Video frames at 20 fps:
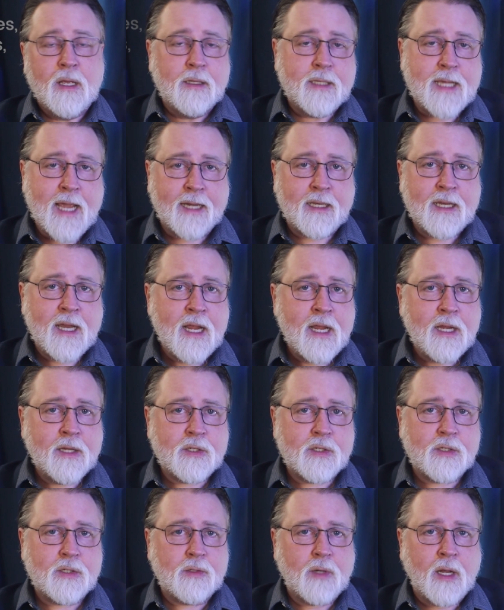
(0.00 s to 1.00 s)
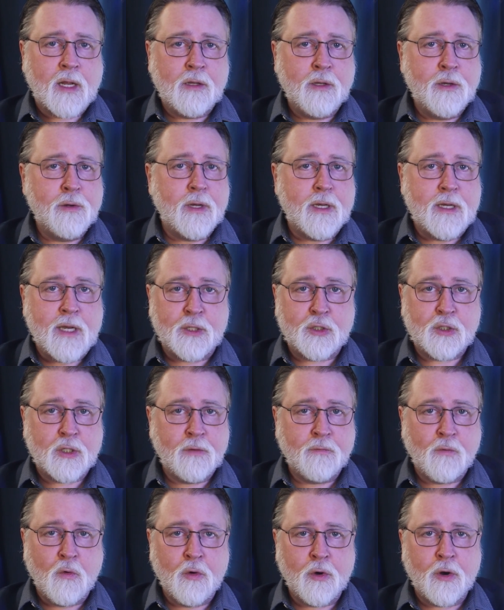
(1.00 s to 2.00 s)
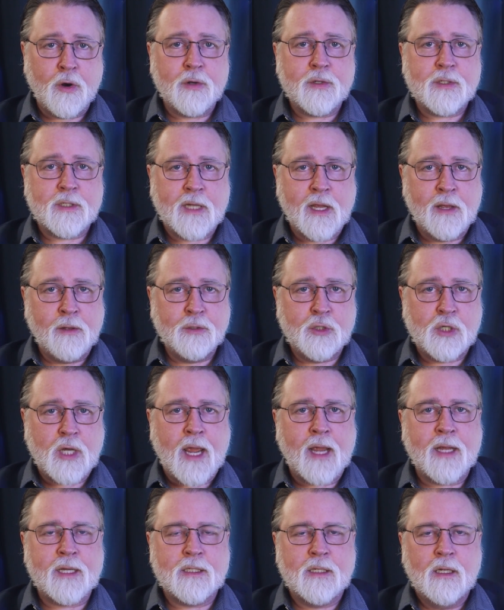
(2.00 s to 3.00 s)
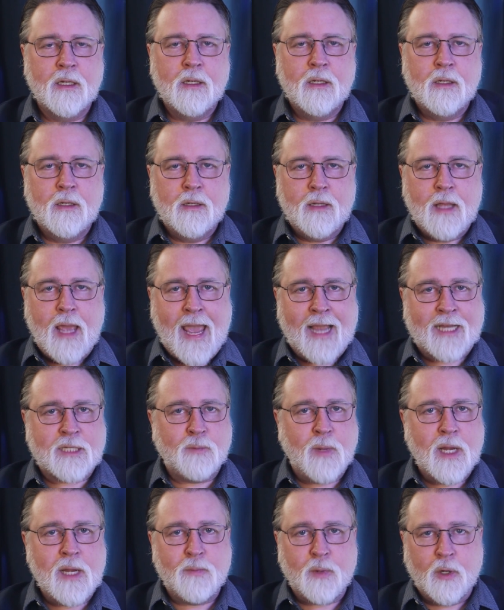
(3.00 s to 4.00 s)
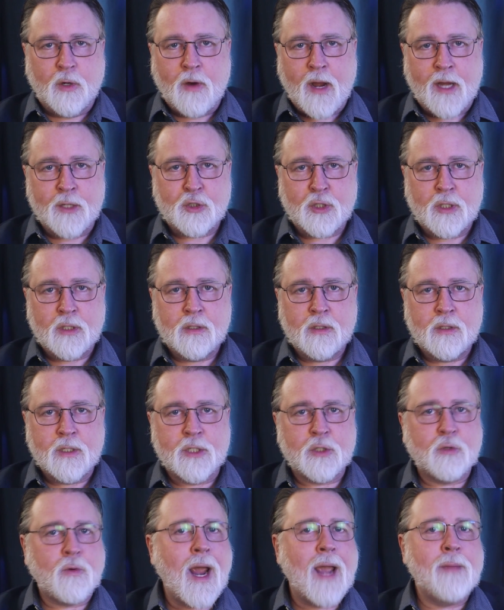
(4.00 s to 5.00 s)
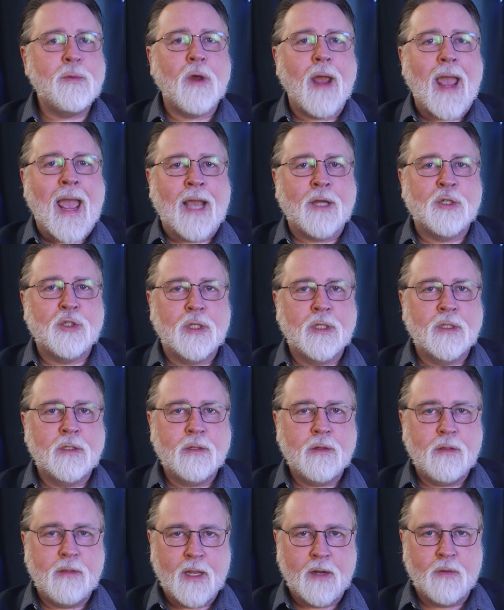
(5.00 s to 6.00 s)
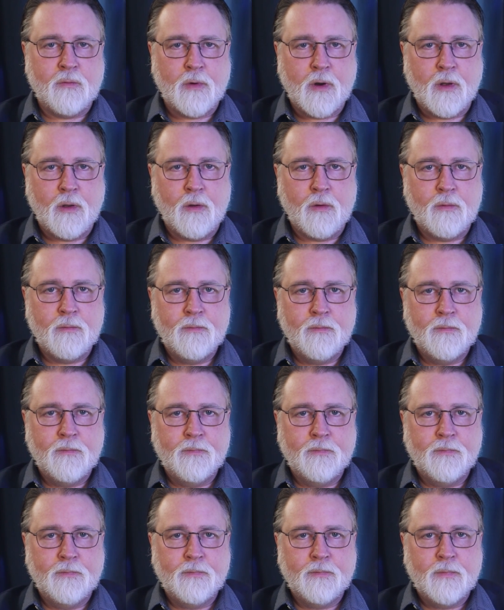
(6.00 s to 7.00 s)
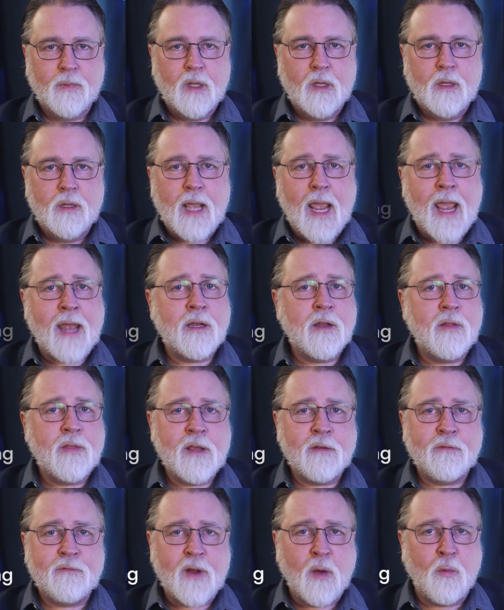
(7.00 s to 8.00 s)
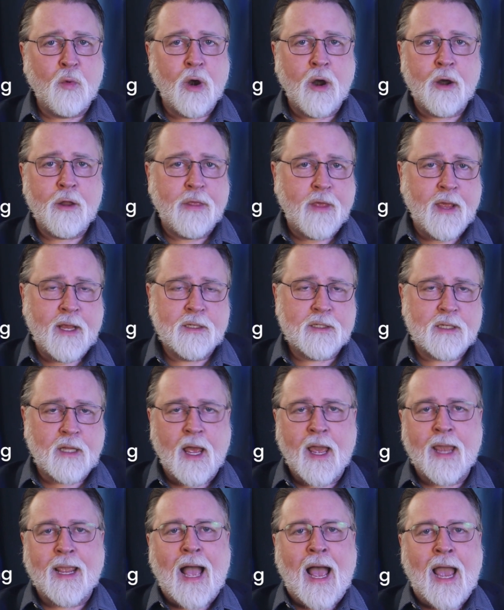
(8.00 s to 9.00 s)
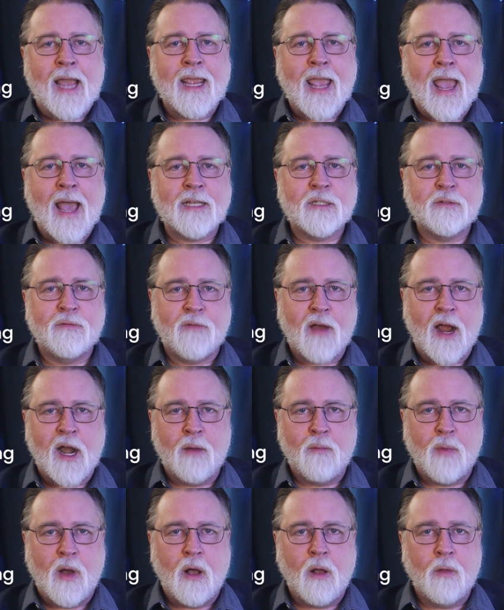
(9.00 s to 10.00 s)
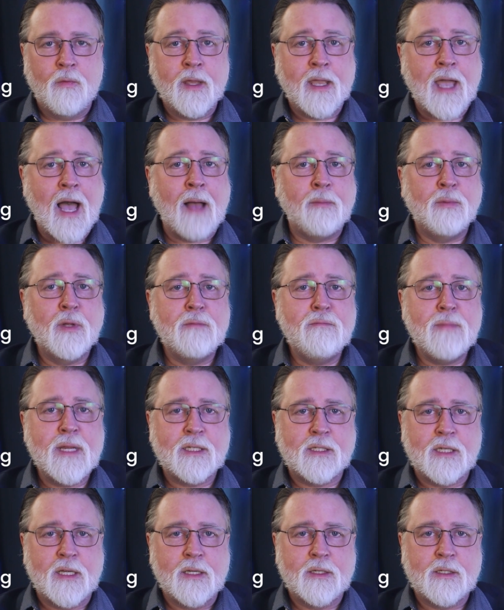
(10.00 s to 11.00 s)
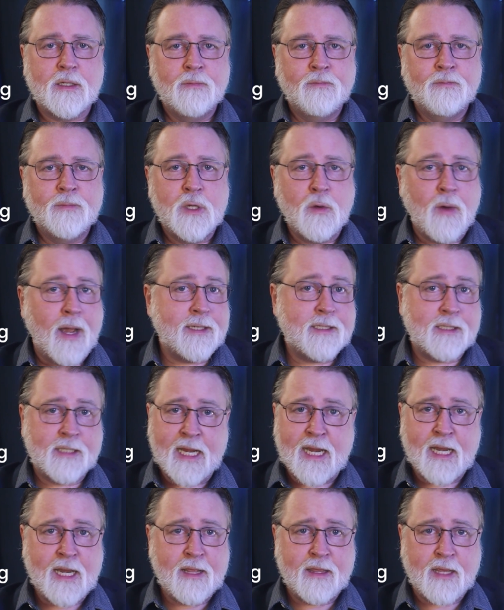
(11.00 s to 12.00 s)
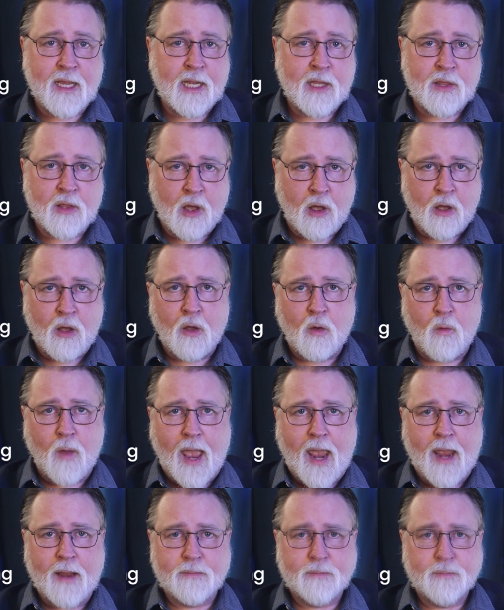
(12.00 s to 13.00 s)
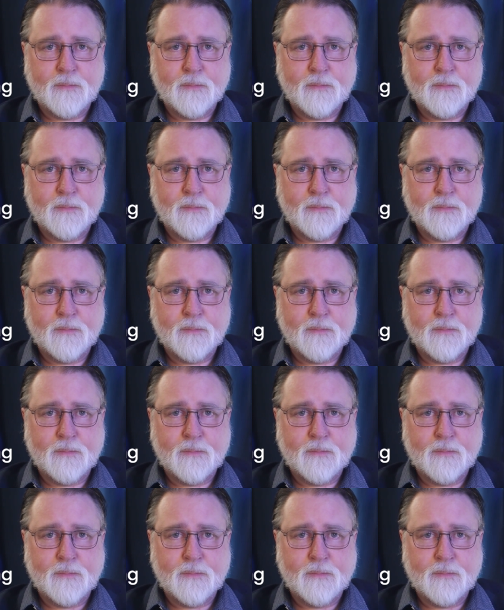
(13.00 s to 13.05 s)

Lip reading: Techniques include initiative order, skill checks, XP progression, describe your action, then roll. And the ephemera are things like I cast fireball, the goblin misses, do I see anything in the hallway?